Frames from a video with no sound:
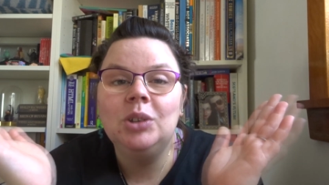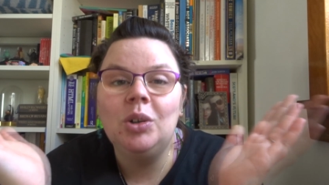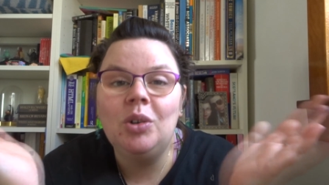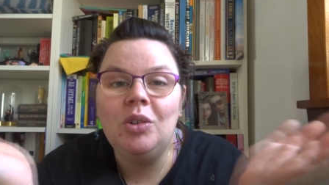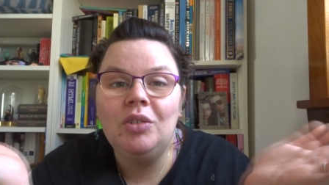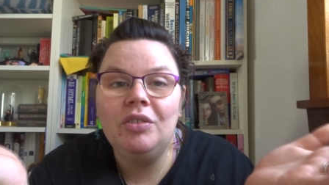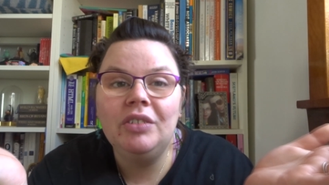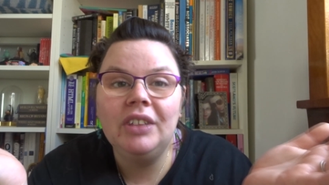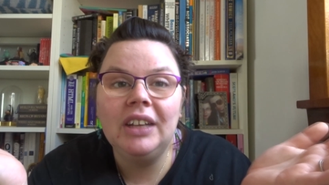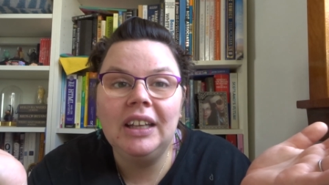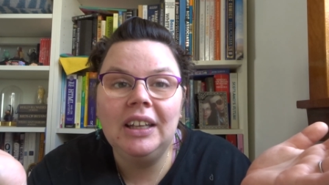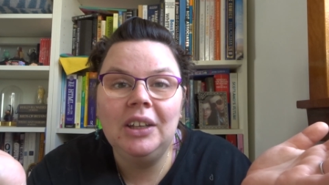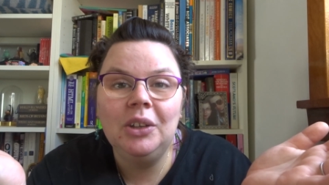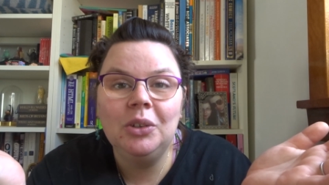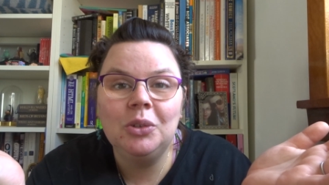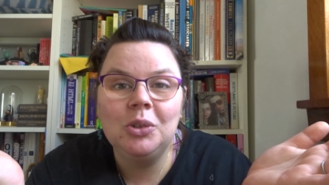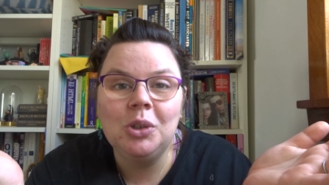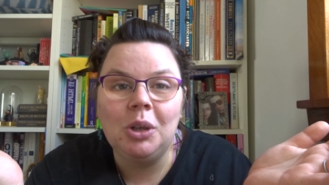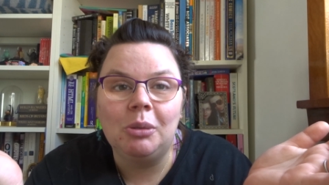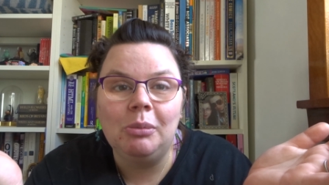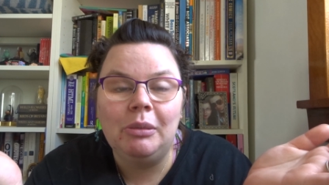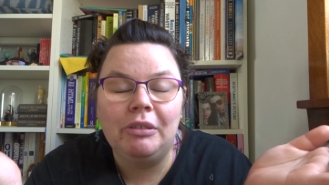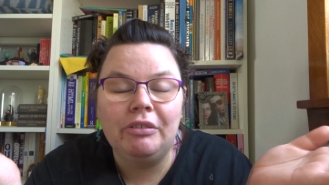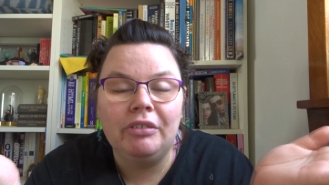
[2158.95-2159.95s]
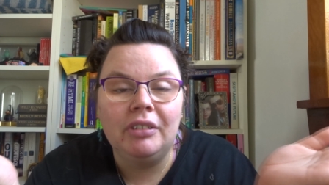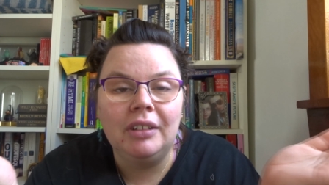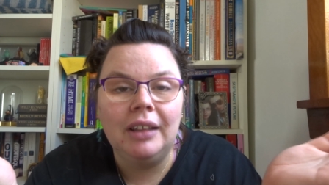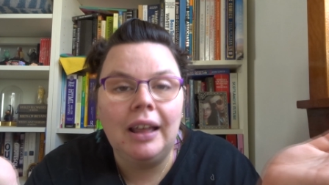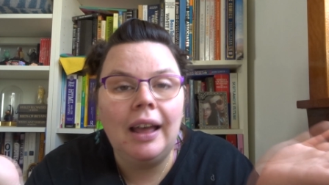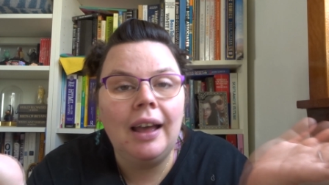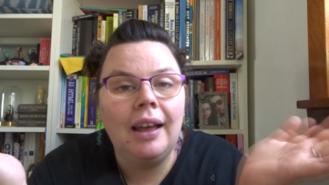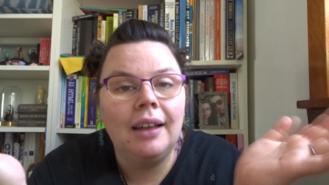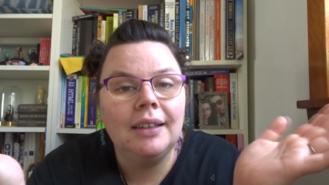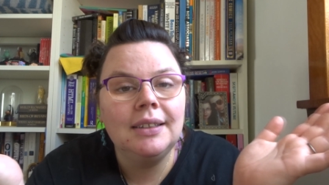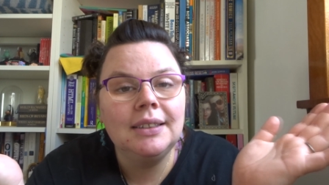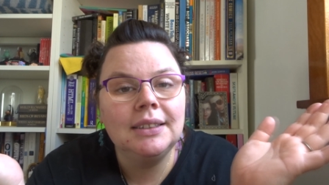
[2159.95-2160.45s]
hopefully you'll join me for
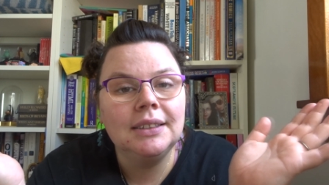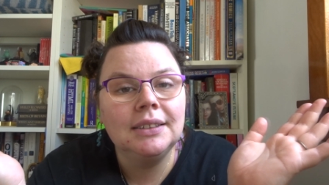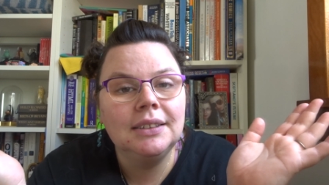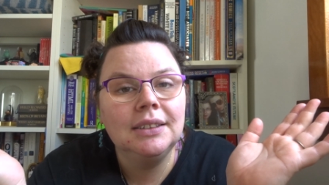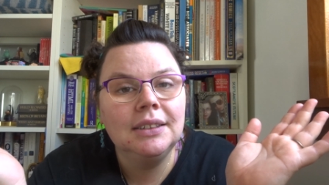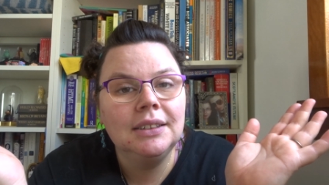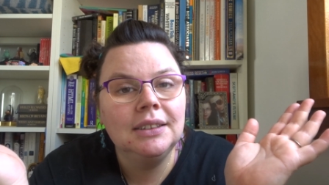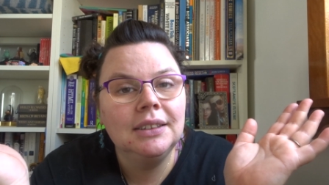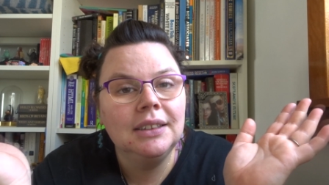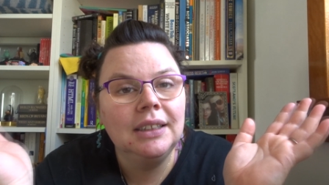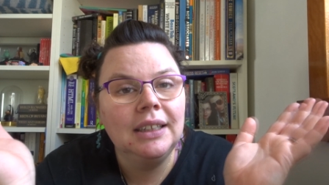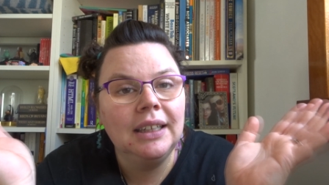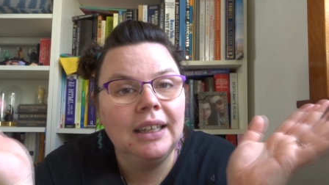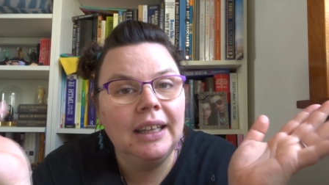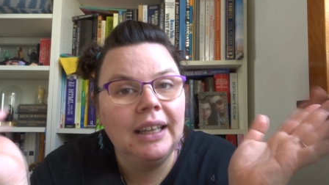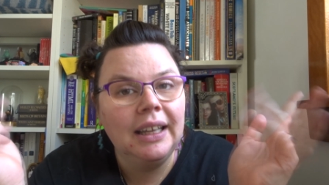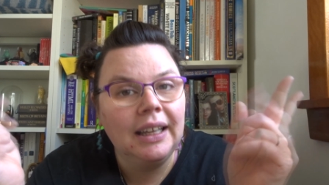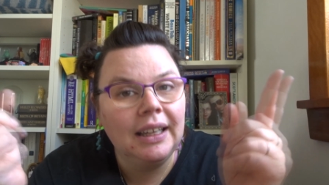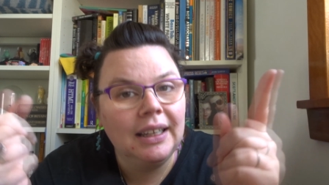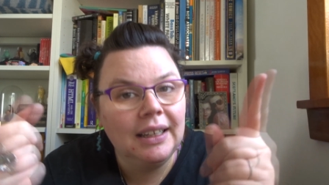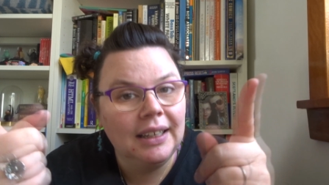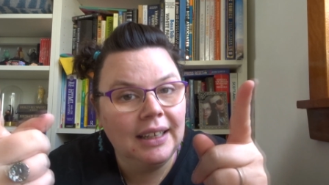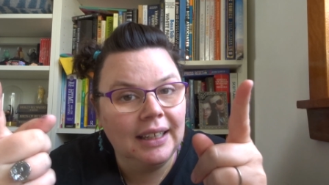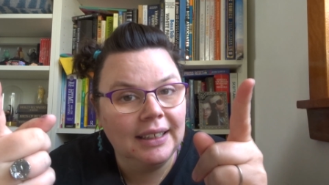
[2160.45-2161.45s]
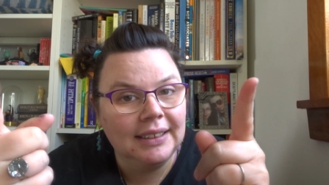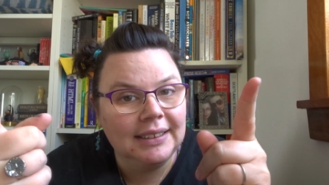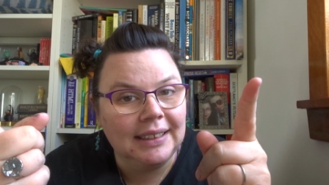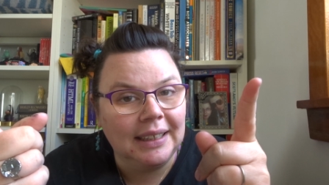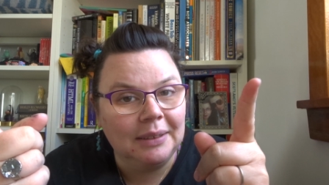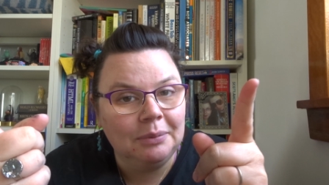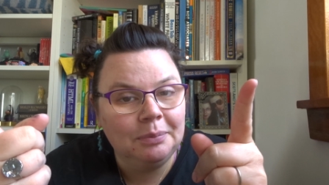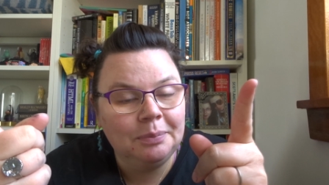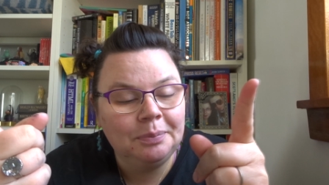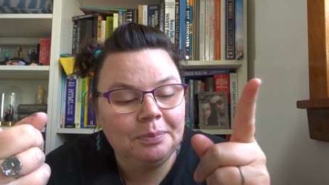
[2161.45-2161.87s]
that next time,